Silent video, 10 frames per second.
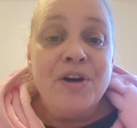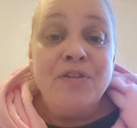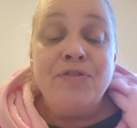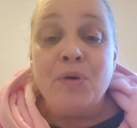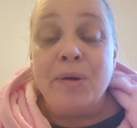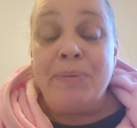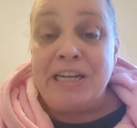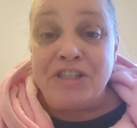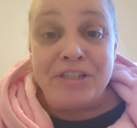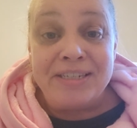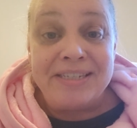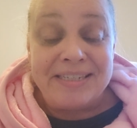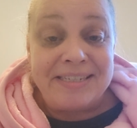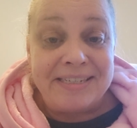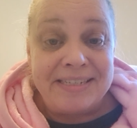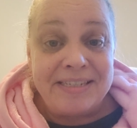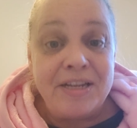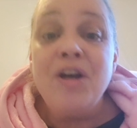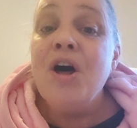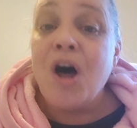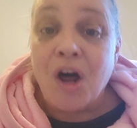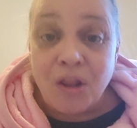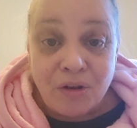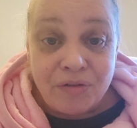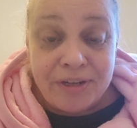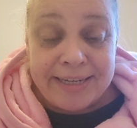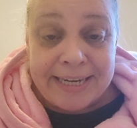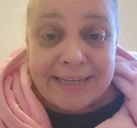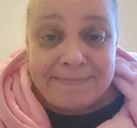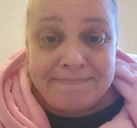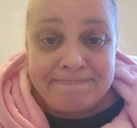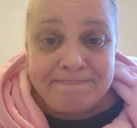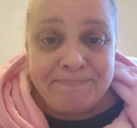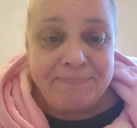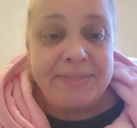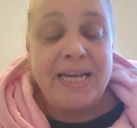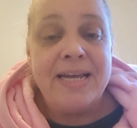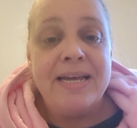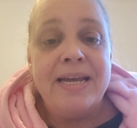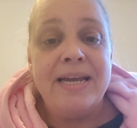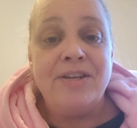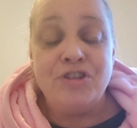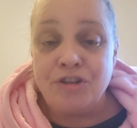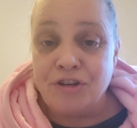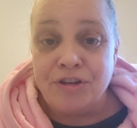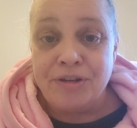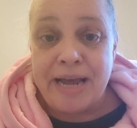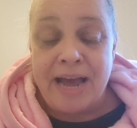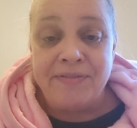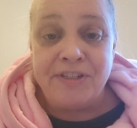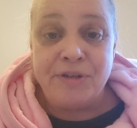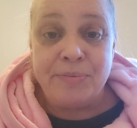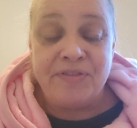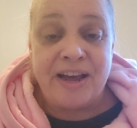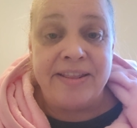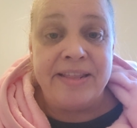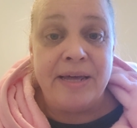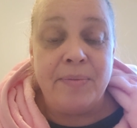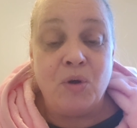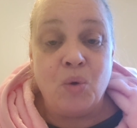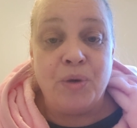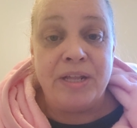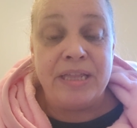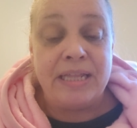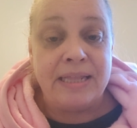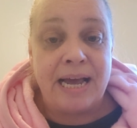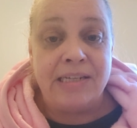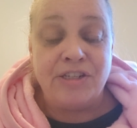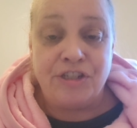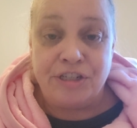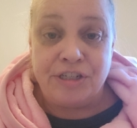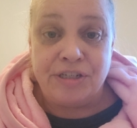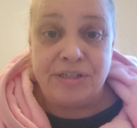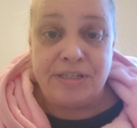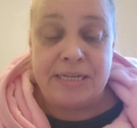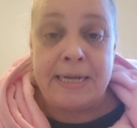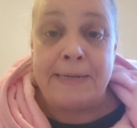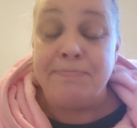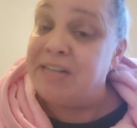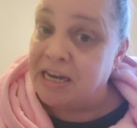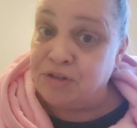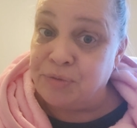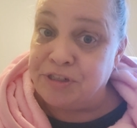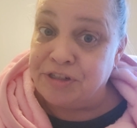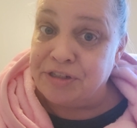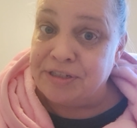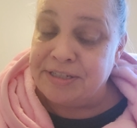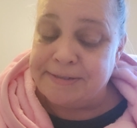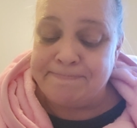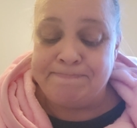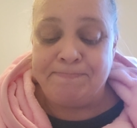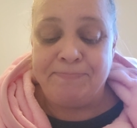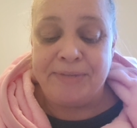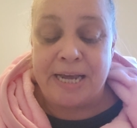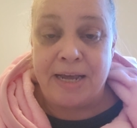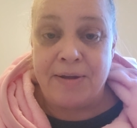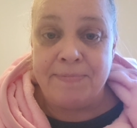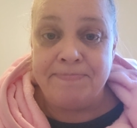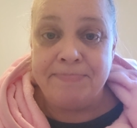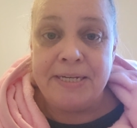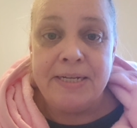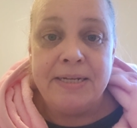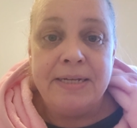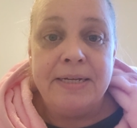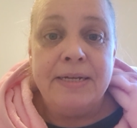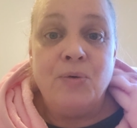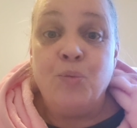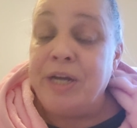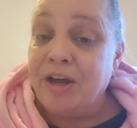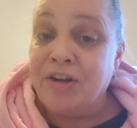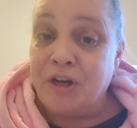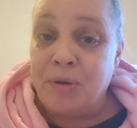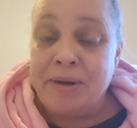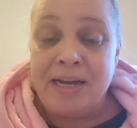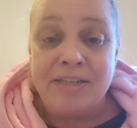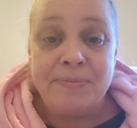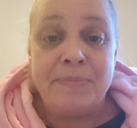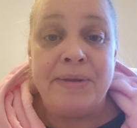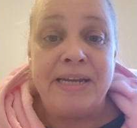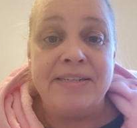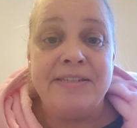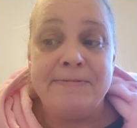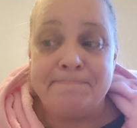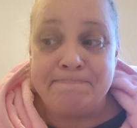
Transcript: for patient assistance all over again, in turn having to provide them with last year's tax returns. Now, we all know my husband makes